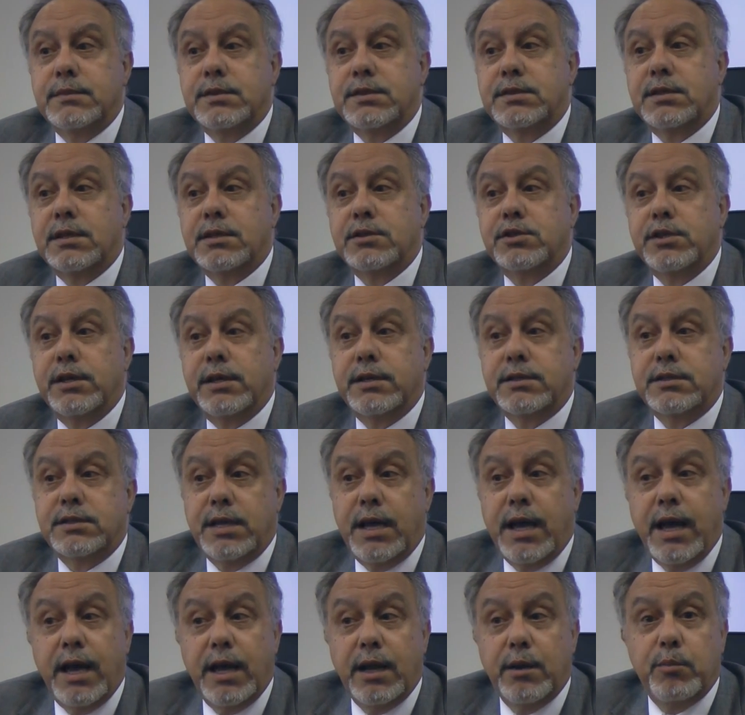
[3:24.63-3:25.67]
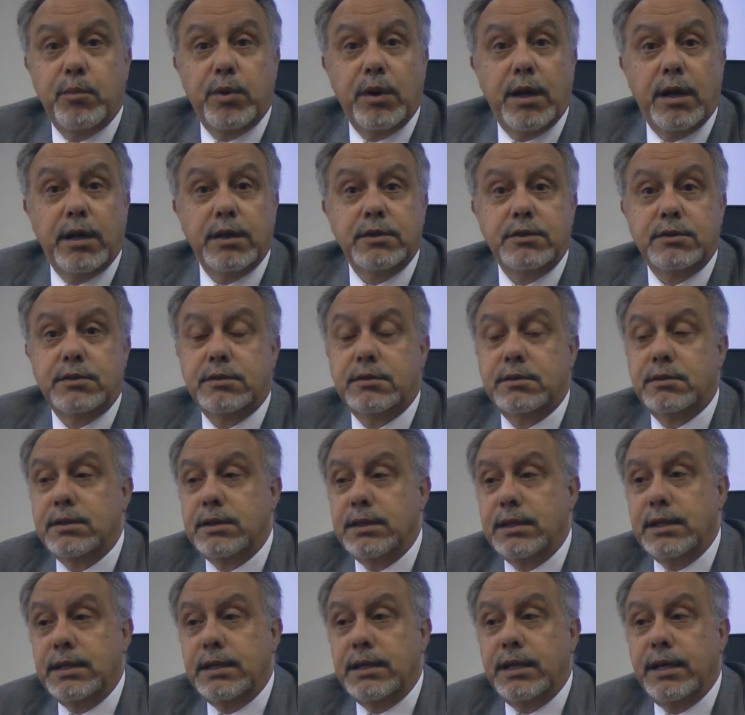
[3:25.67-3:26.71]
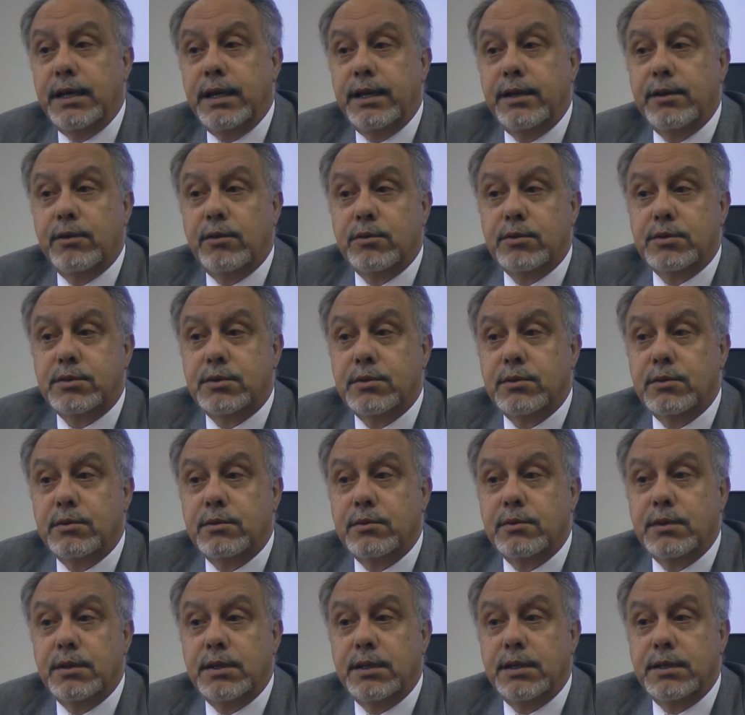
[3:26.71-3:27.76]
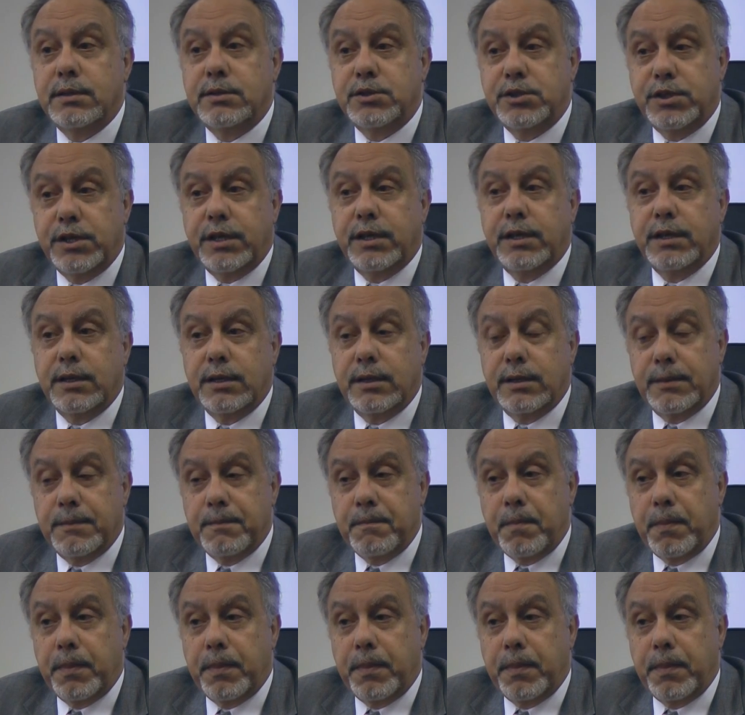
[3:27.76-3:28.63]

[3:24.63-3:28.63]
such as the HAL plots, and also checking